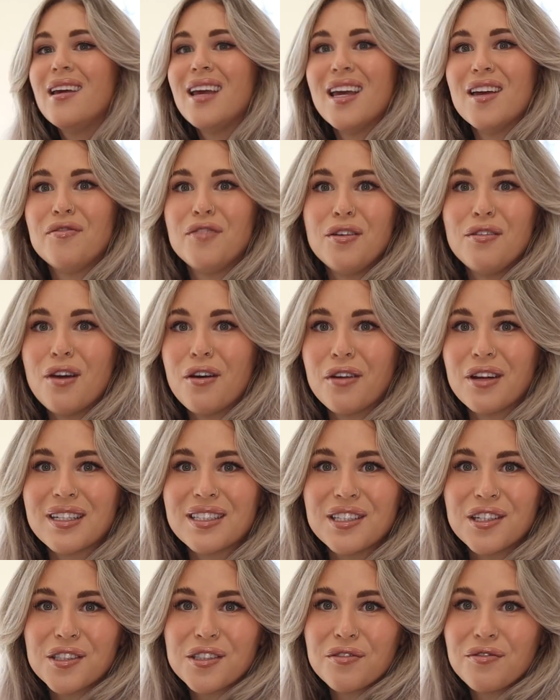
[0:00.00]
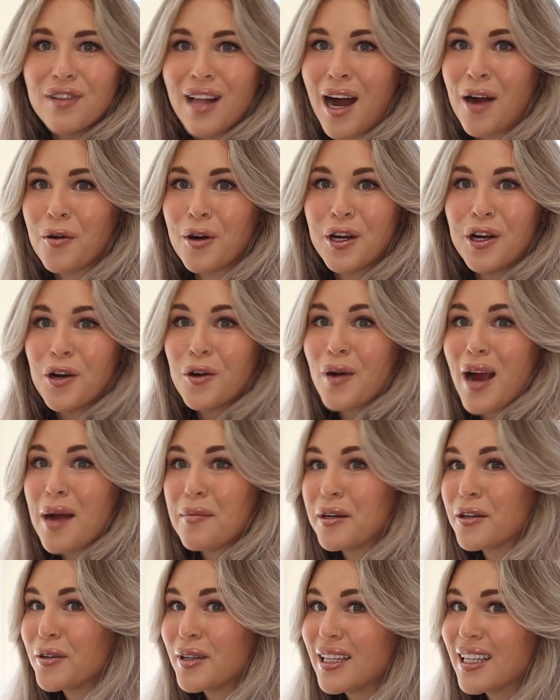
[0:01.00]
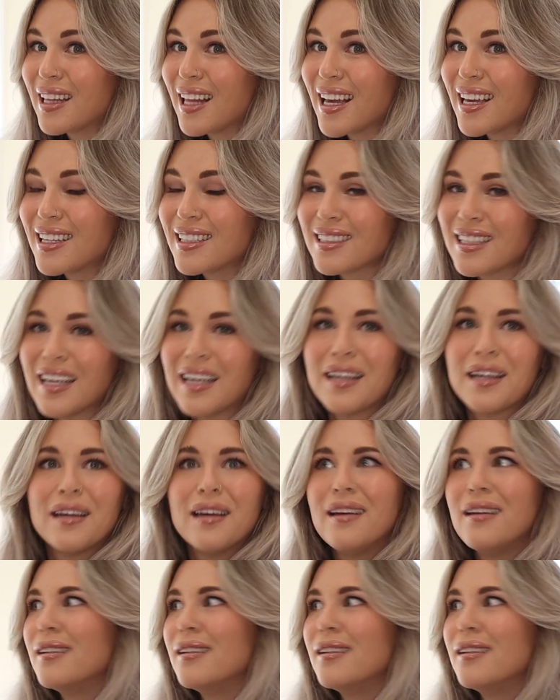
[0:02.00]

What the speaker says: if you notice there's a flower your rabbit really likes, like,